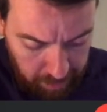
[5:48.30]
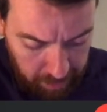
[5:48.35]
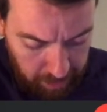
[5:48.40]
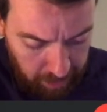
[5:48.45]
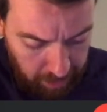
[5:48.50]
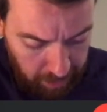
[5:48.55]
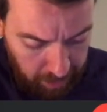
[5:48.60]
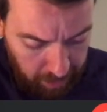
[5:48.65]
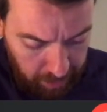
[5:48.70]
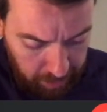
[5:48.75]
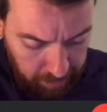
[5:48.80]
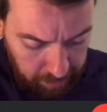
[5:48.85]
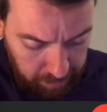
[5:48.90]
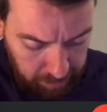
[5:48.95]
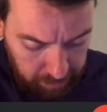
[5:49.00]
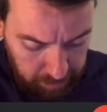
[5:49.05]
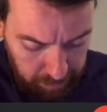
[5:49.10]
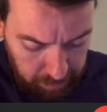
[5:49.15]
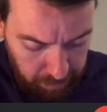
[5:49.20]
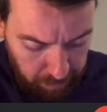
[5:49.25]
and
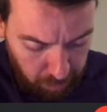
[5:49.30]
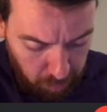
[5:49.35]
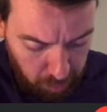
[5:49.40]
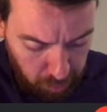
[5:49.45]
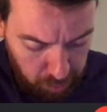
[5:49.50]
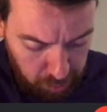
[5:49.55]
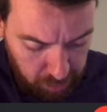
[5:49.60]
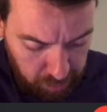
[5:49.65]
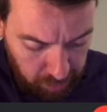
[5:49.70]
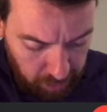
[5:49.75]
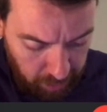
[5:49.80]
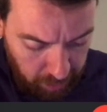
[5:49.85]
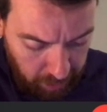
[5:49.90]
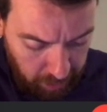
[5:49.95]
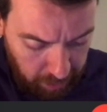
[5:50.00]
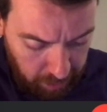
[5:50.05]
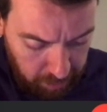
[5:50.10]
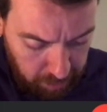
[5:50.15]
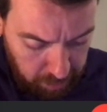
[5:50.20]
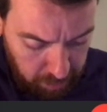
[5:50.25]
the version that
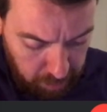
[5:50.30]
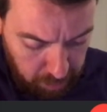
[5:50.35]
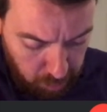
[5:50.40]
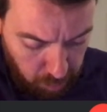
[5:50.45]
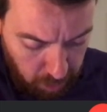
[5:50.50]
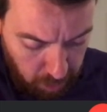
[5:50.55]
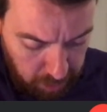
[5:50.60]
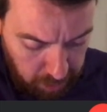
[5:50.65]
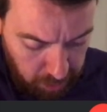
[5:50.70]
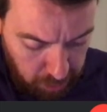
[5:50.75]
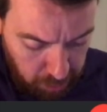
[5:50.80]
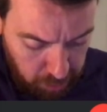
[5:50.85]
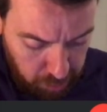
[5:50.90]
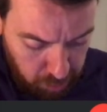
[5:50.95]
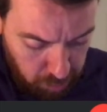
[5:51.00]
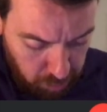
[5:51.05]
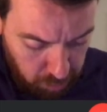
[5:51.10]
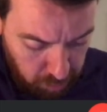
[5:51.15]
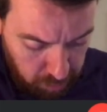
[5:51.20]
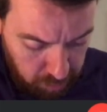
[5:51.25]
had 20
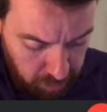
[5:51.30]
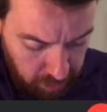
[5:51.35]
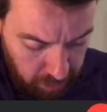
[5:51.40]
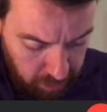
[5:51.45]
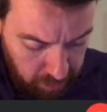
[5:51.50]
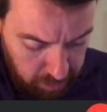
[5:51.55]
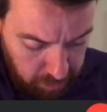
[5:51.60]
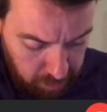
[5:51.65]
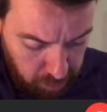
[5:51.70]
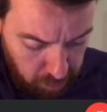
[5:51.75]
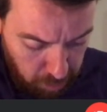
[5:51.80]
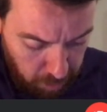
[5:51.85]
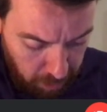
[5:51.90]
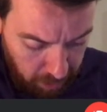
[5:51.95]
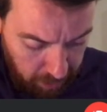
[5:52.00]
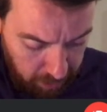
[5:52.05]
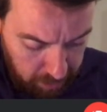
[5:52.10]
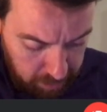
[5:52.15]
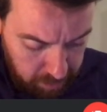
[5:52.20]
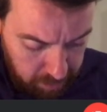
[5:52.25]
joules as u
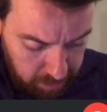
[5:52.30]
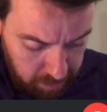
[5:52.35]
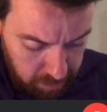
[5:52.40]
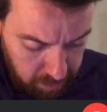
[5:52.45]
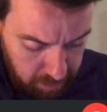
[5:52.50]
max,